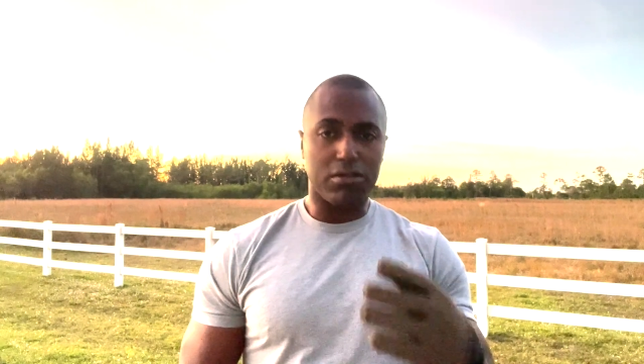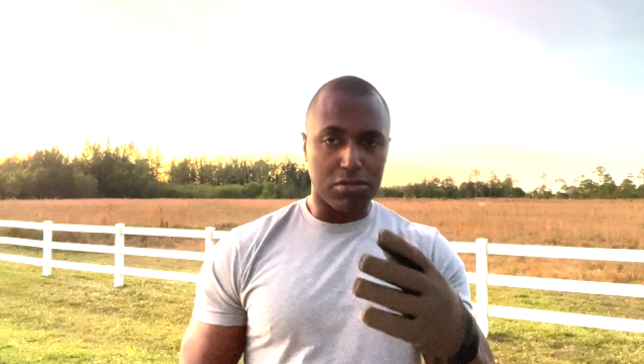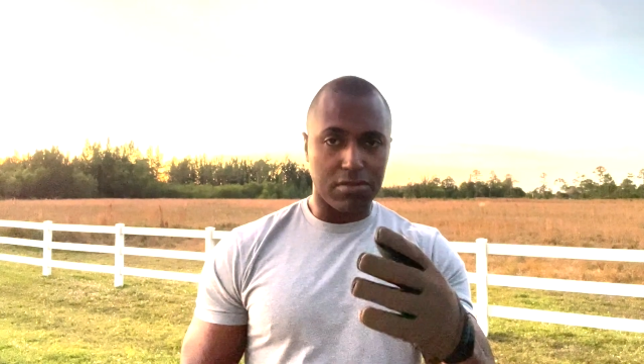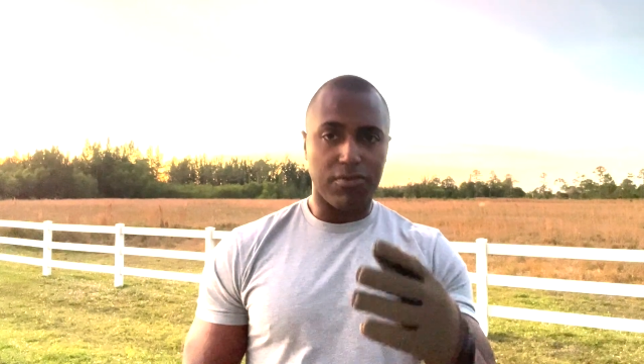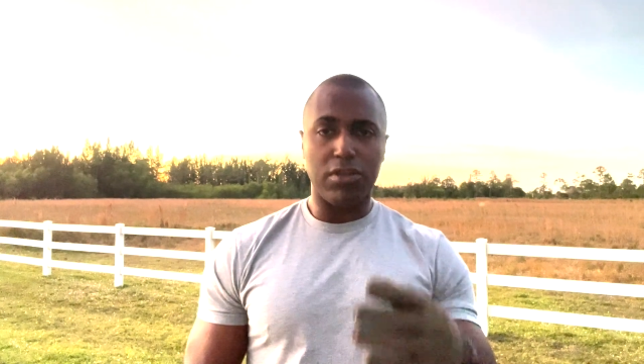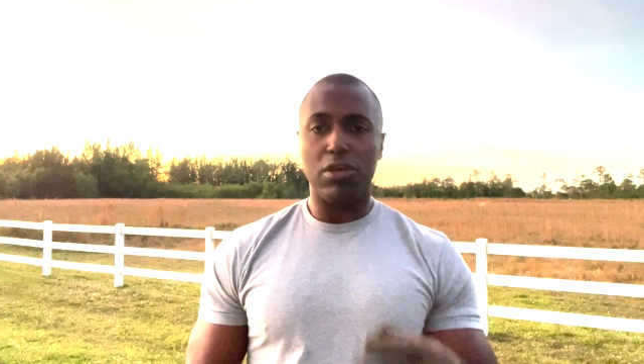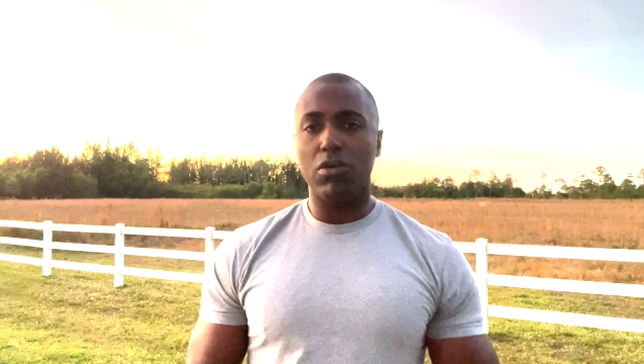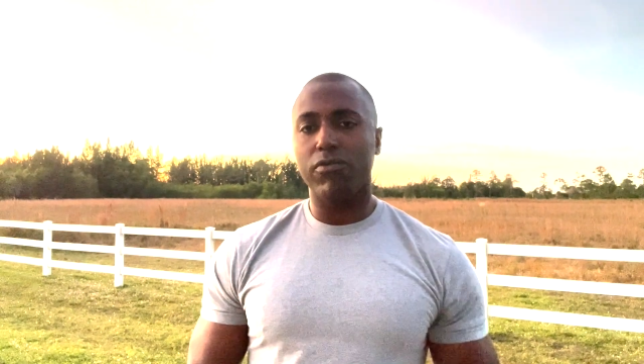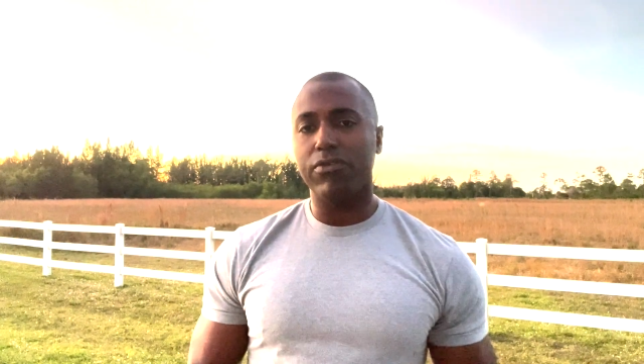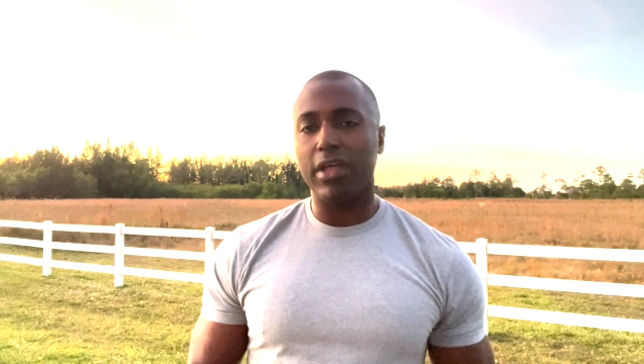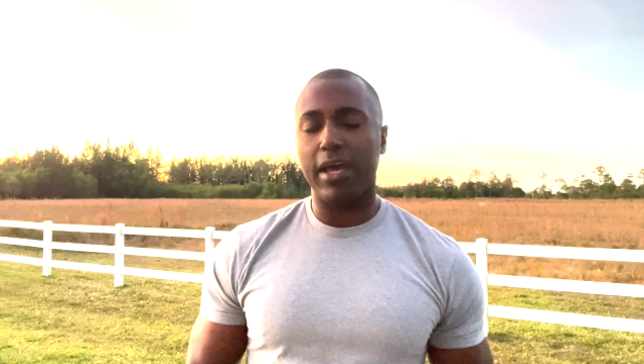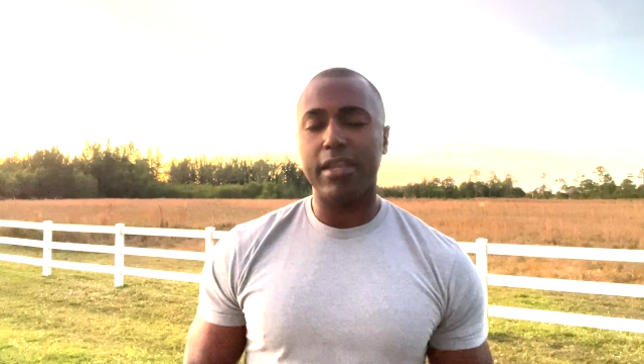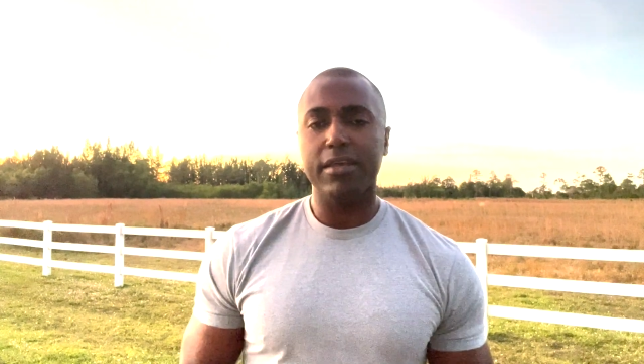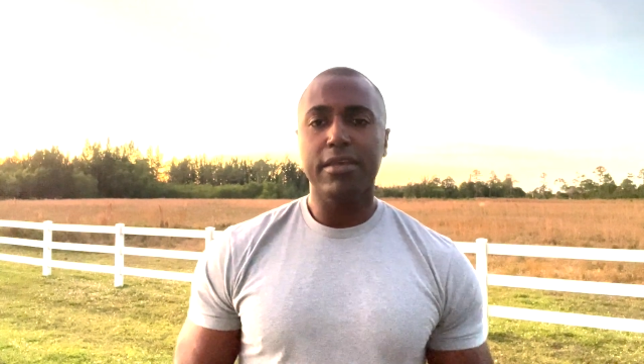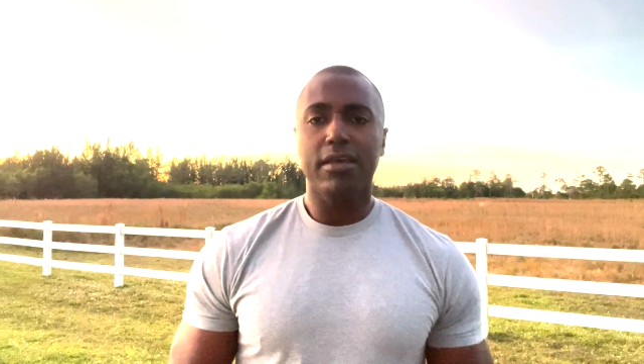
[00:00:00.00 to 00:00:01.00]
There's a video of
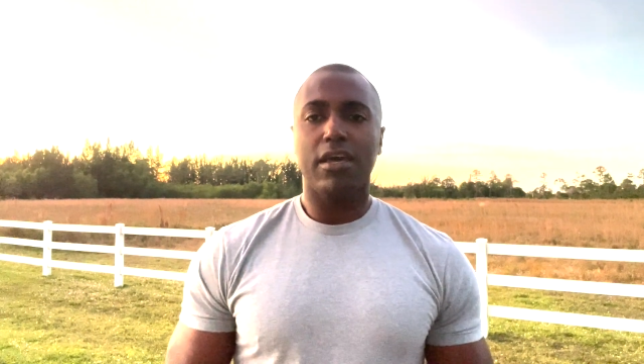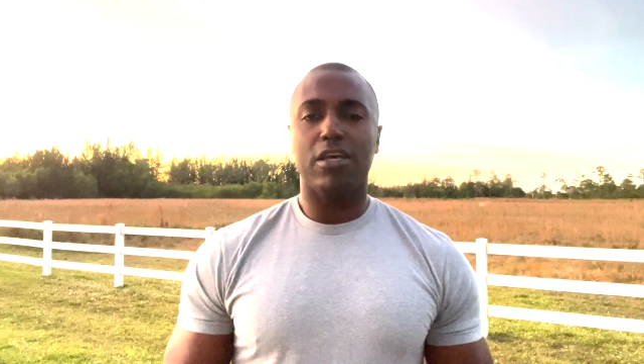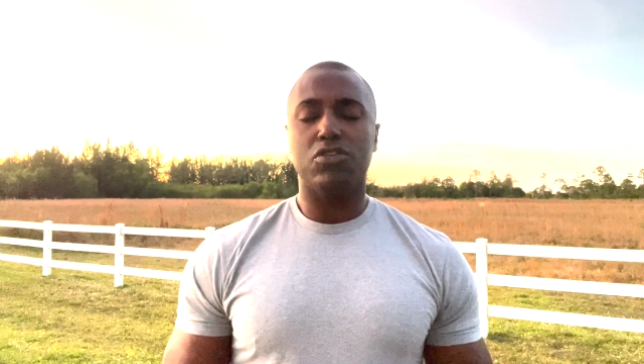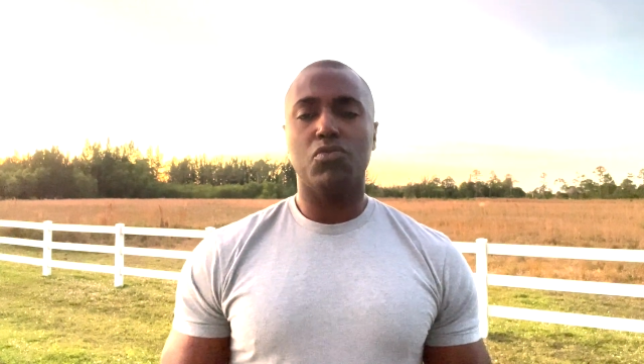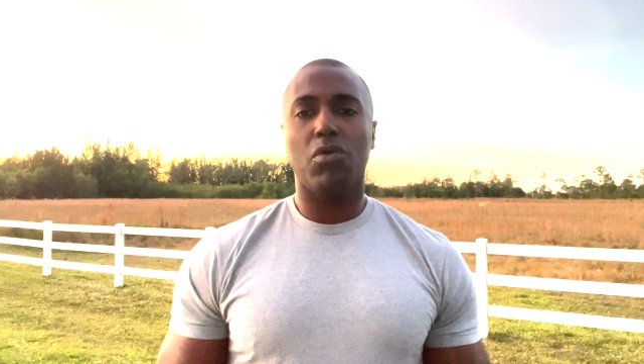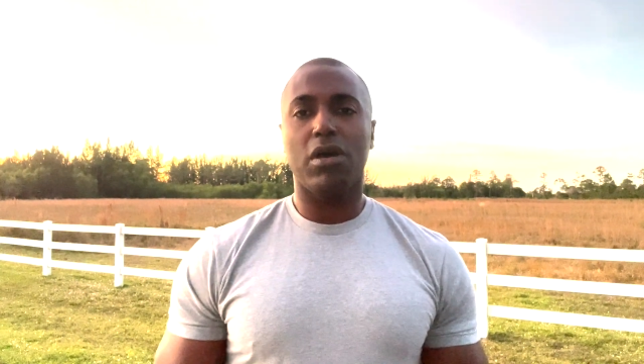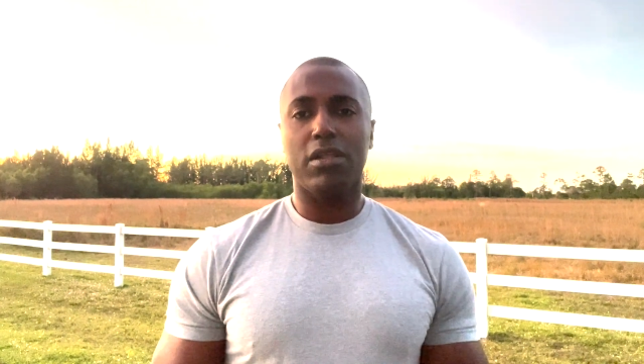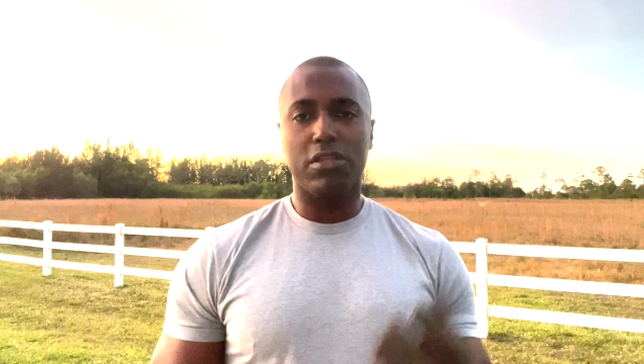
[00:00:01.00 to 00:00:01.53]
that as well,